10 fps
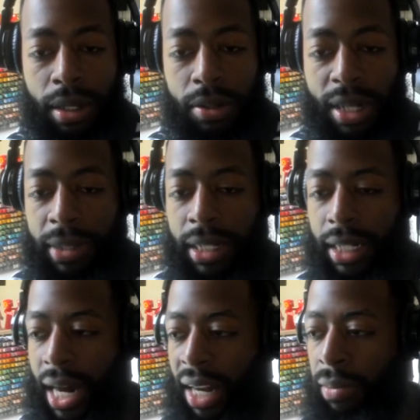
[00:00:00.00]
something to
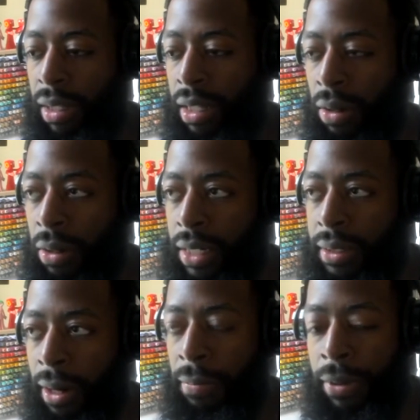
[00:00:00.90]
kind of,
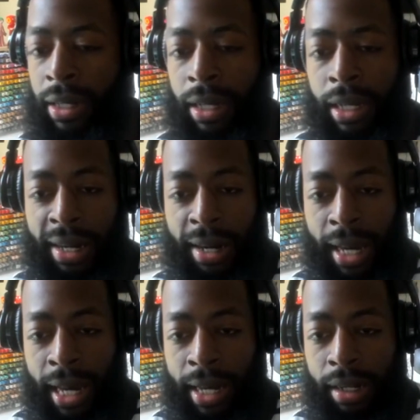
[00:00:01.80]
interpret it in their
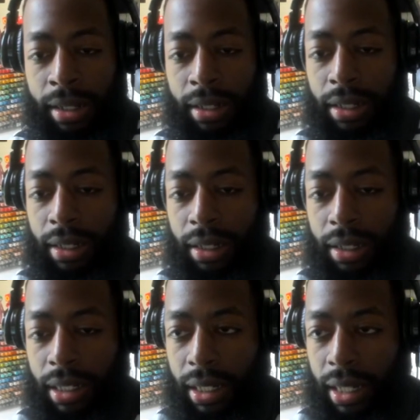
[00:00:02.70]
head
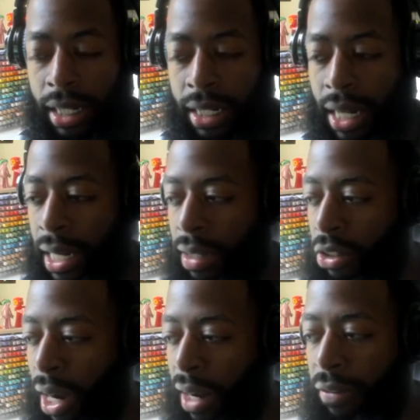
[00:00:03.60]
and
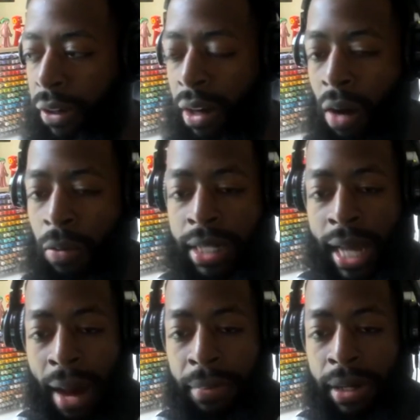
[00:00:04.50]
try and figure out what's
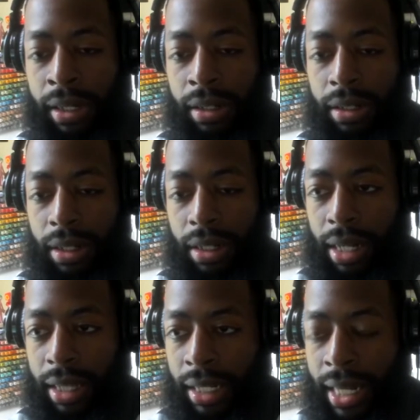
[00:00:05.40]
happening. I
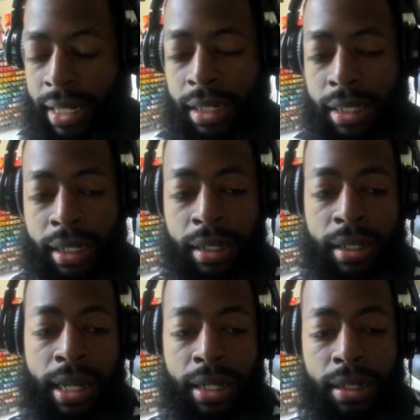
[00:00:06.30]
think that's the thing
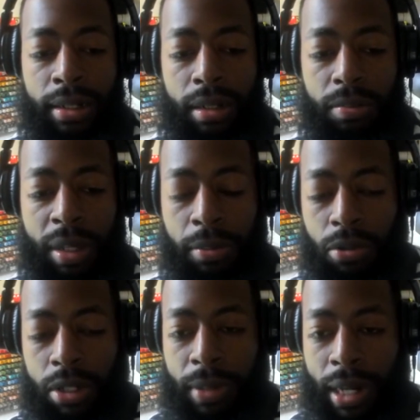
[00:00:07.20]
that people
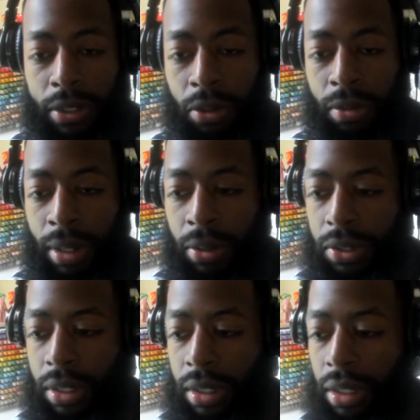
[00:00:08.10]
respond to the most.